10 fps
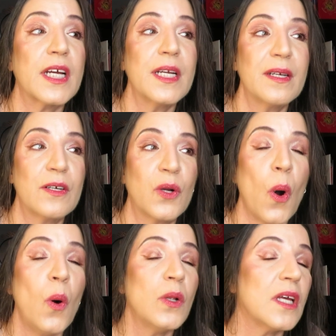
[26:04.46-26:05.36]
the
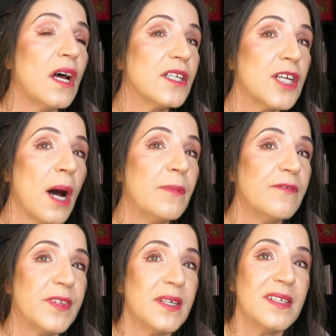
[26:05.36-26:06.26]
gold on top
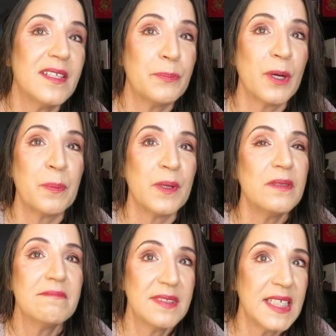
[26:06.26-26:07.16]
of the
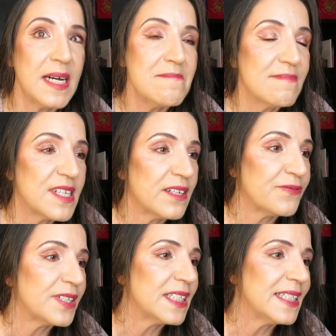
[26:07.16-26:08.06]
purple. Yeah,
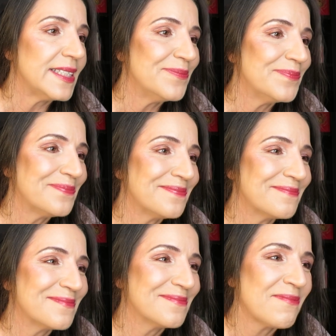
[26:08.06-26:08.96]
definitely.
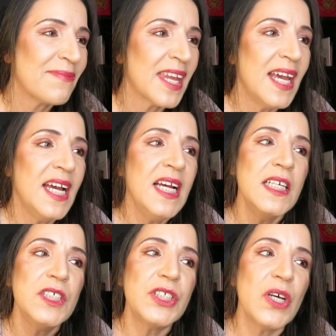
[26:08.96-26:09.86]

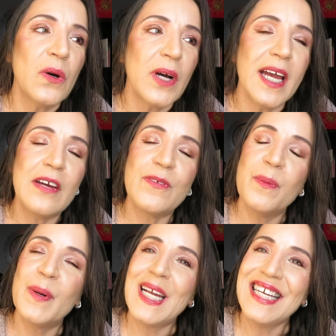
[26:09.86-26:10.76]
So
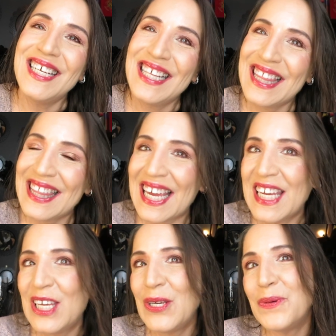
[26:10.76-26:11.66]
everybody,
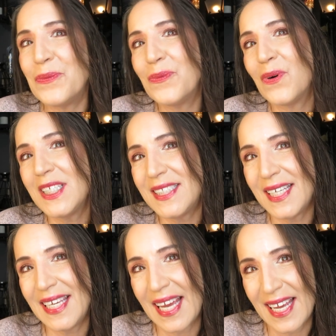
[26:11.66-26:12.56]
thank you once
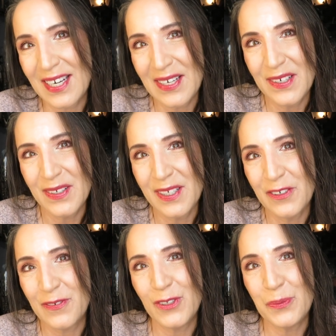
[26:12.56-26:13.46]
again
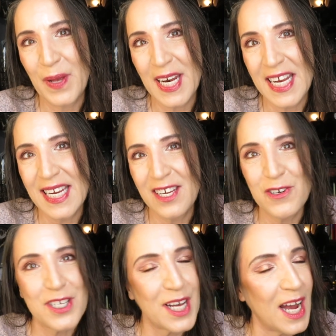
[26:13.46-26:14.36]
for spending
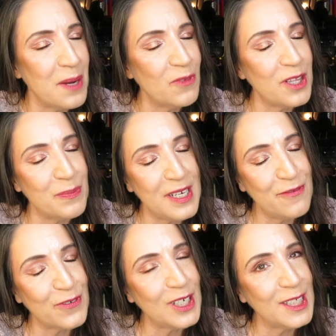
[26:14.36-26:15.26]
your time with me
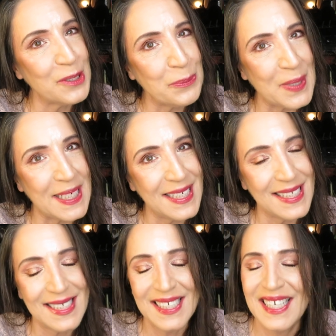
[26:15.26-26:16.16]
for a little
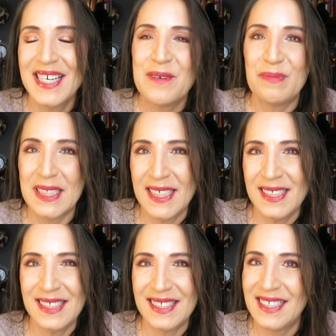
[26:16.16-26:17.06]
bit.
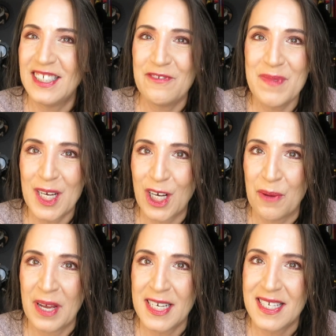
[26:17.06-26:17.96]
Please leave me a
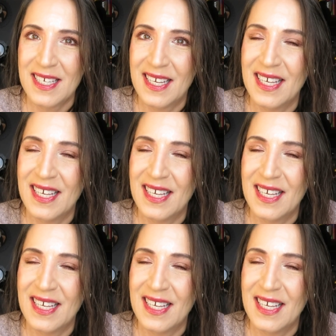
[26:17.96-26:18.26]
comment,